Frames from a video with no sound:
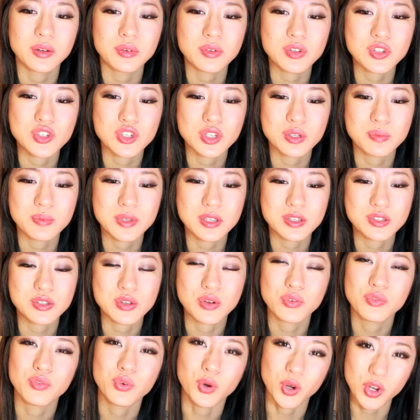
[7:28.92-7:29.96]
we should be
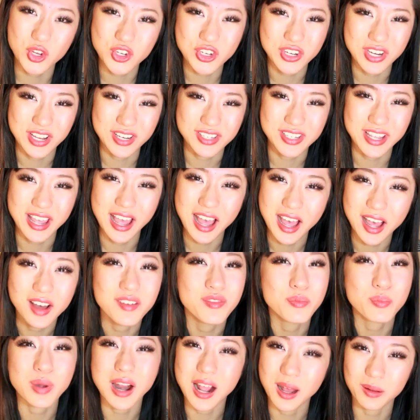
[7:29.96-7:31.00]
so fortunate to
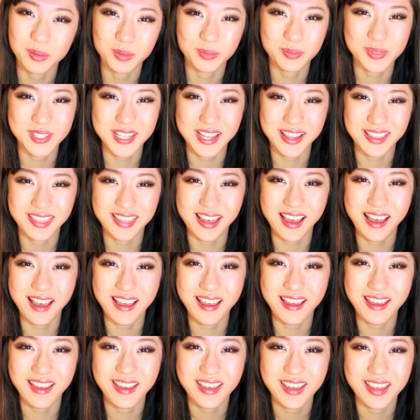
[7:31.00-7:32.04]
have problems like
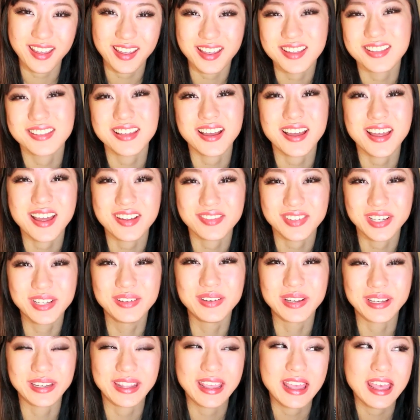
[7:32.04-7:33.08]
that, because not
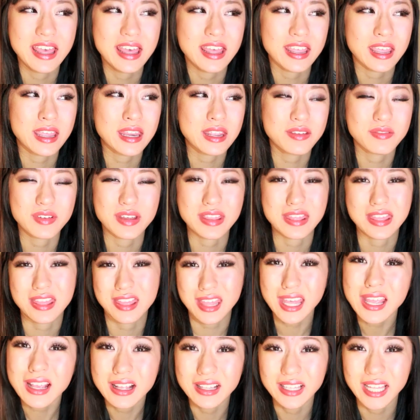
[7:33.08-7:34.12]
everyone can even
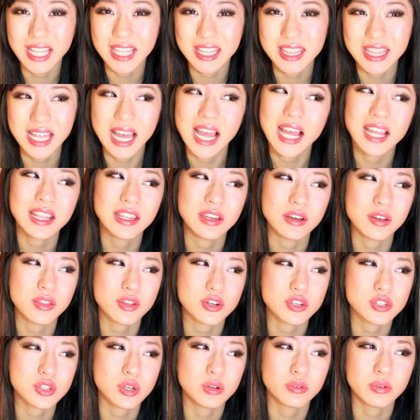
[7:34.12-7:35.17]
think like that. You know,
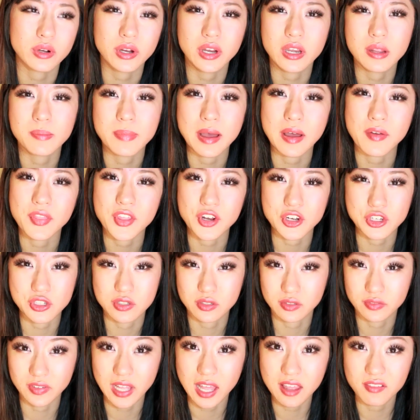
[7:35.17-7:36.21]
they're so worried about their
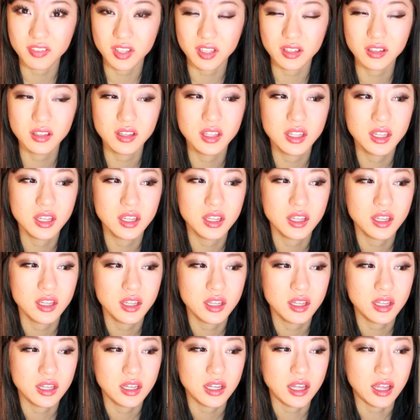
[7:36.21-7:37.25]
survival.
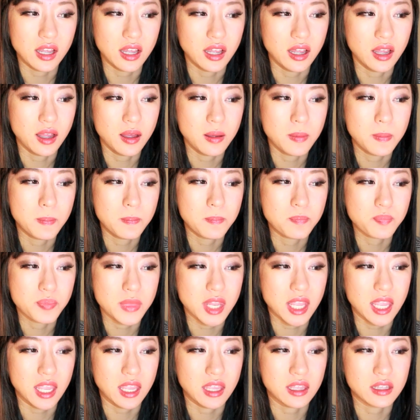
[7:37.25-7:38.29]

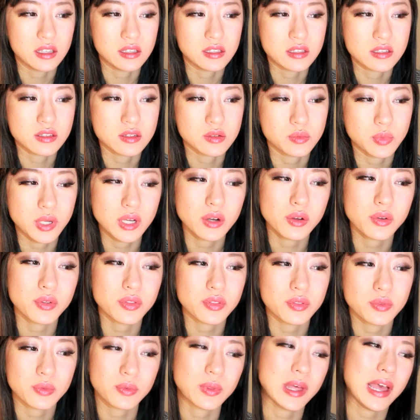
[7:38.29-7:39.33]
And
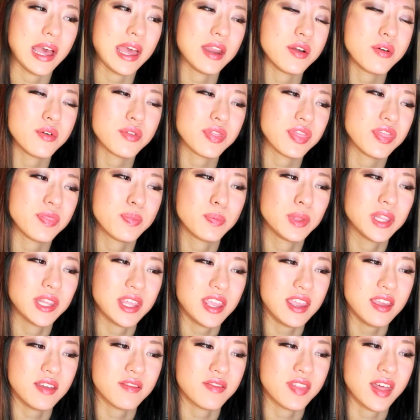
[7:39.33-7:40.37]
I don't
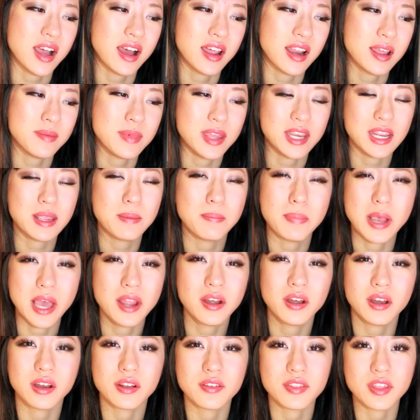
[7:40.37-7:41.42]
believe that I'm any
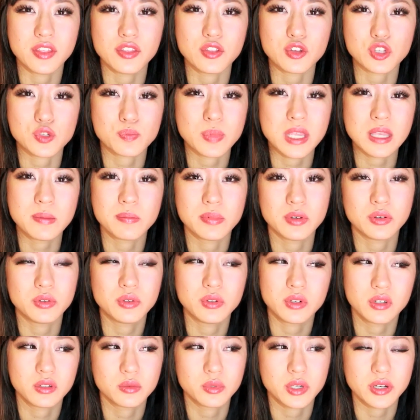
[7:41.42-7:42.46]
better than those people
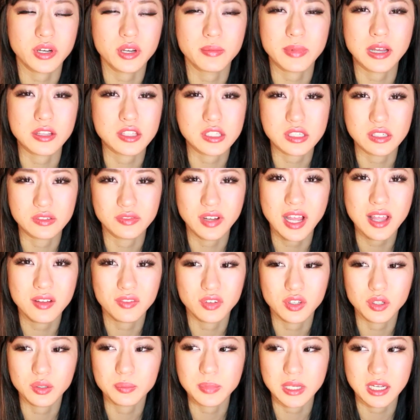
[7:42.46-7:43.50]
who are worried about
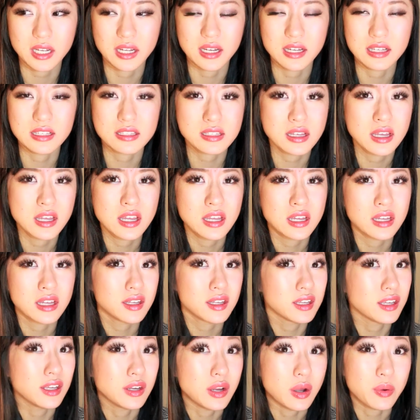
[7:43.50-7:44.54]
survival, because,
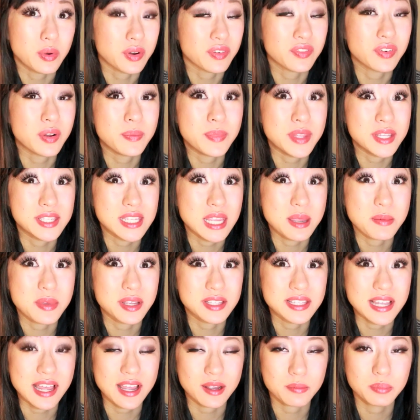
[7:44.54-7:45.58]
you know, we're from the same
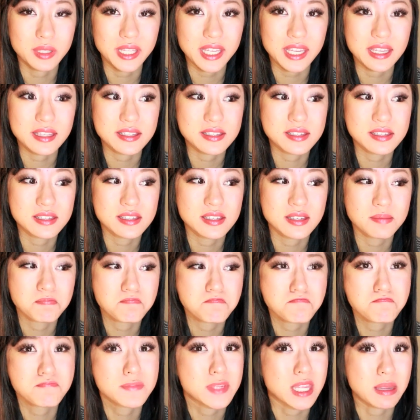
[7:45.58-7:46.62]
exact place,
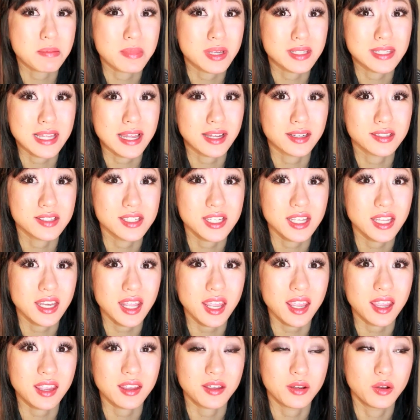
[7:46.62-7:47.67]
same exact
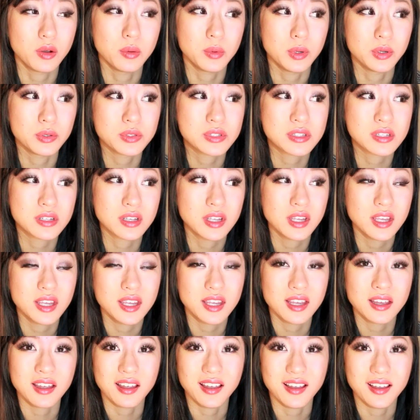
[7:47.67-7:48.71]
DNA almost.
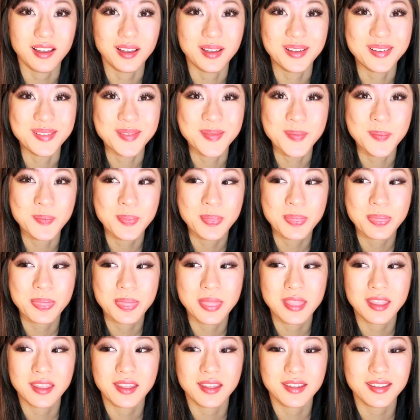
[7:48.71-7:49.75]
I
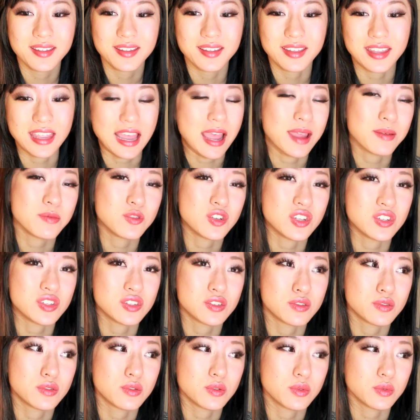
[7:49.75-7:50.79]

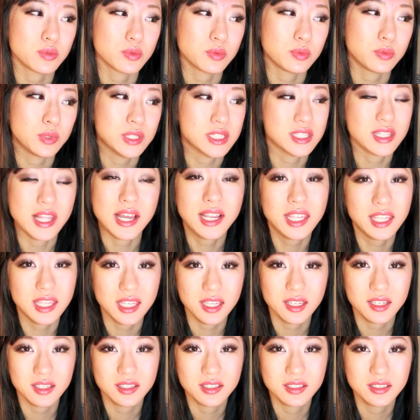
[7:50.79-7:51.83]
just was
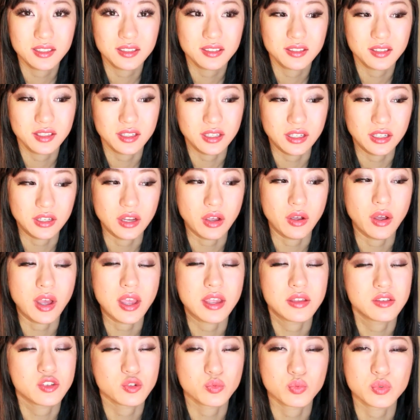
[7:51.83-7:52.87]
lucky. You know,
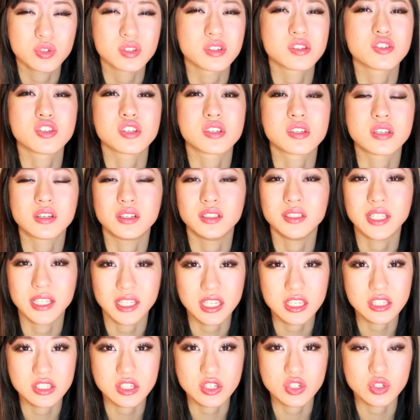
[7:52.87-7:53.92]
I was just in a
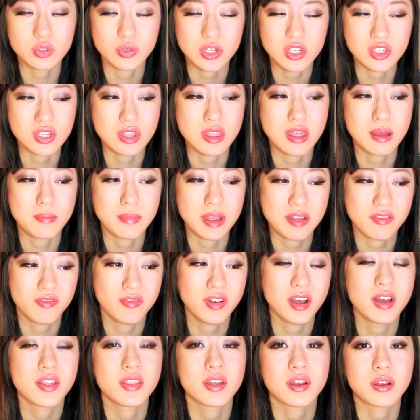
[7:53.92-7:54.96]
lucky situation that my
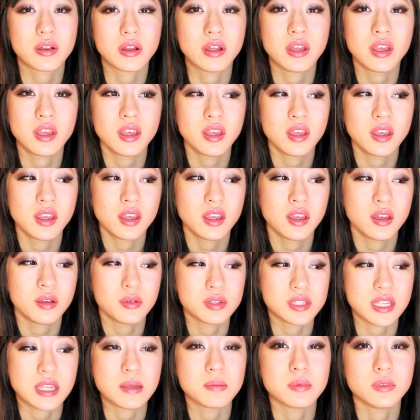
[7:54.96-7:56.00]
father
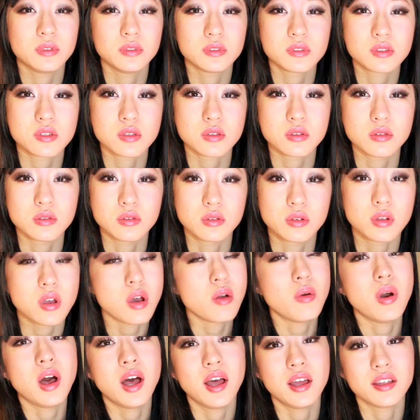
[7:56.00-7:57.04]
was able to
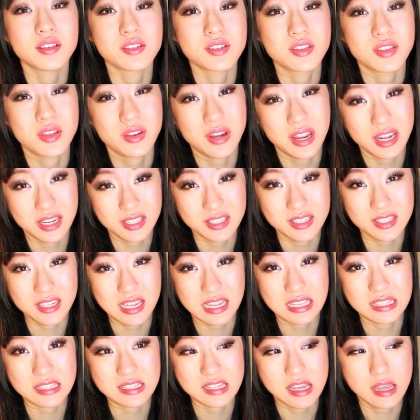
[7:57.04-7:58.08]
go on to the United
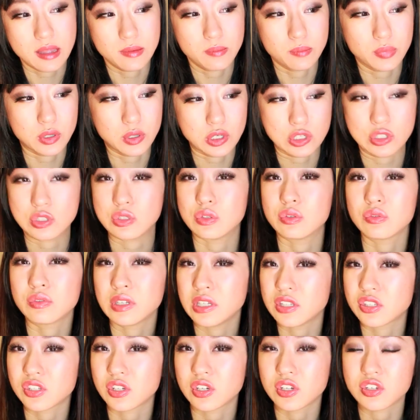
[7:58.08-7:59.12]
States and pursue
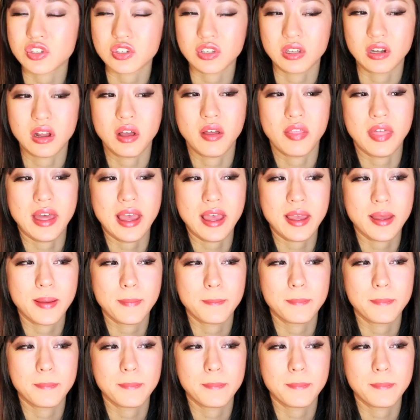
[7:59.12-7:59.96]
research and all that.